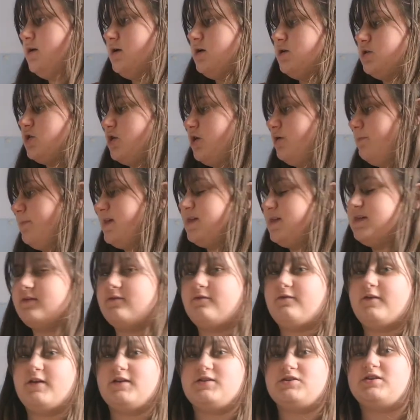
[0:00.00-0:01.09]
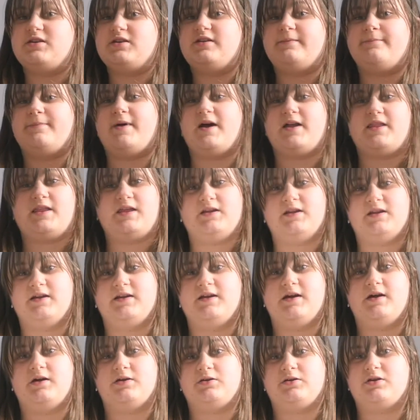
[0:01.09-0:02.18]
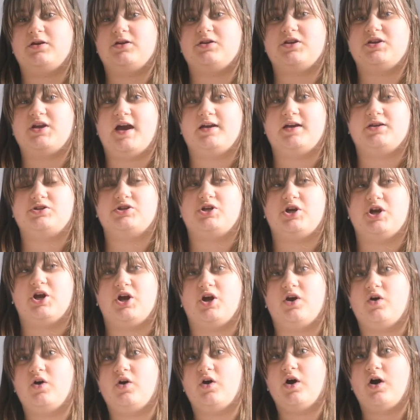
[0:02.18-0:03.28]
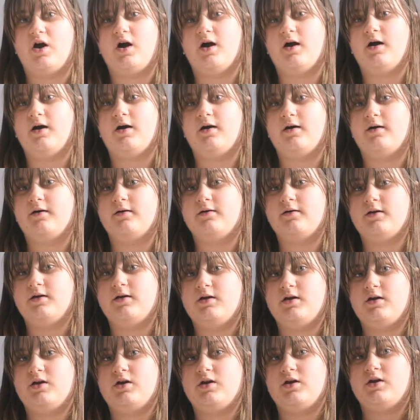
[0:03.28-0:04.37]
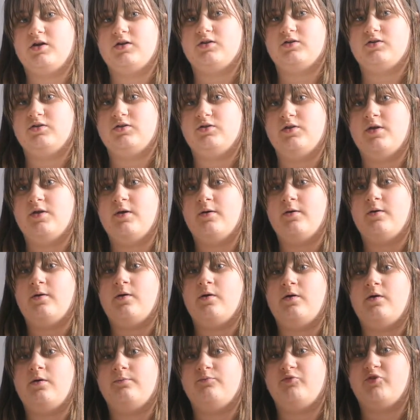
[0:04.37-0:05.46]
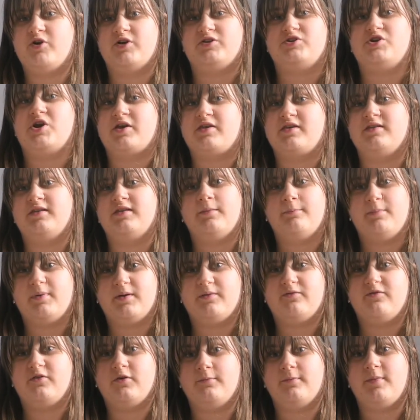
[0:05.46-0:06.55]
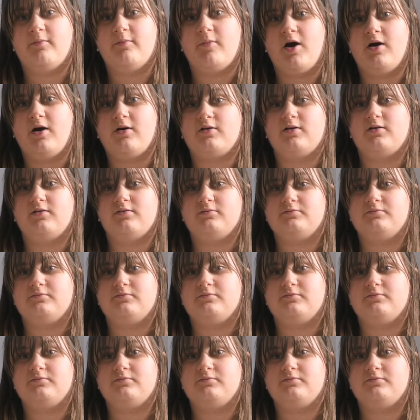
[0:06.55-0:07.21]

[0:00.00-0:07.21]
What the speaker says: So Mr. Finch and the pattern and architecture are the projects I did before my mock,